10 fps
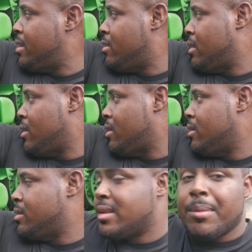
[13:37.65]
on
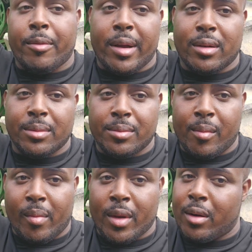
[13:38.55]
the separator,
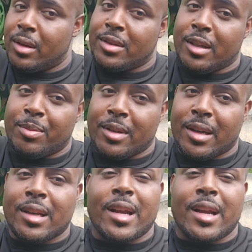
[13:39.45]
on the adjustment.